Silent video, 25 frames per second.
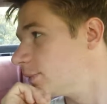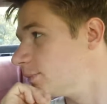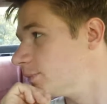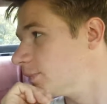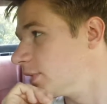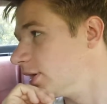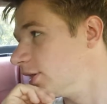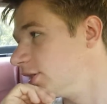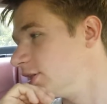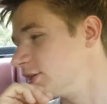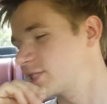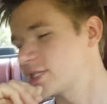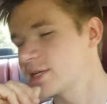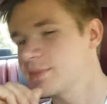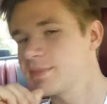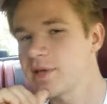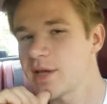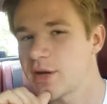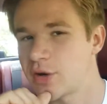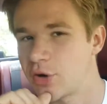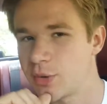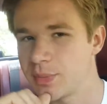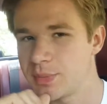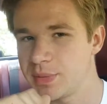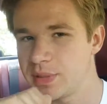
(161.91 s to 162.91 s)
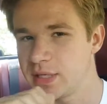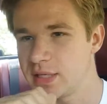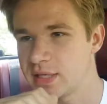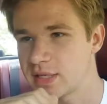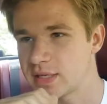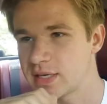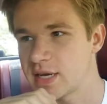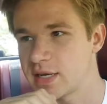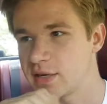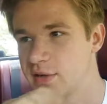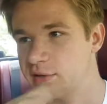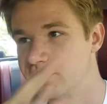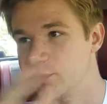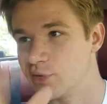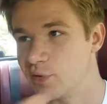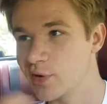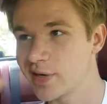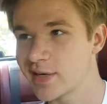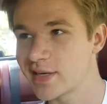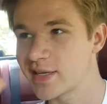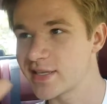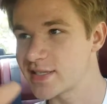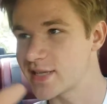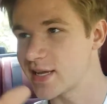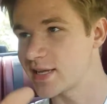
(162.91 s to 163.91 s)
But this is something I normally kind of
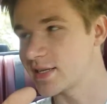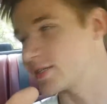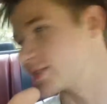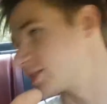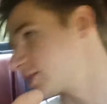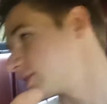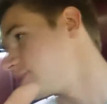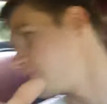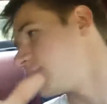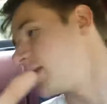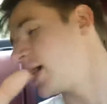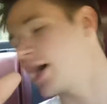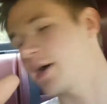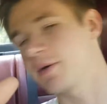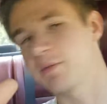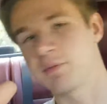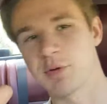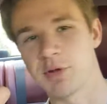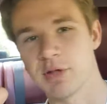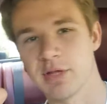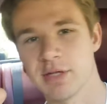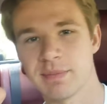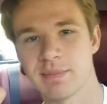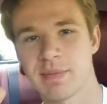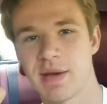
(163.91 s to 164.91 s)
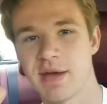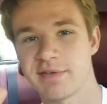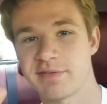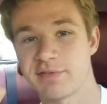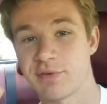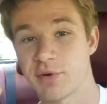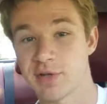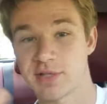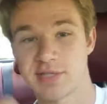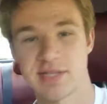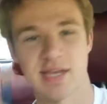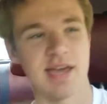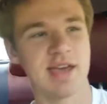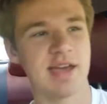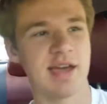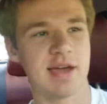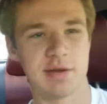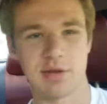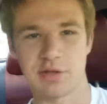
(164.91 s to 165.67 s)
avoid because that's not really my forte.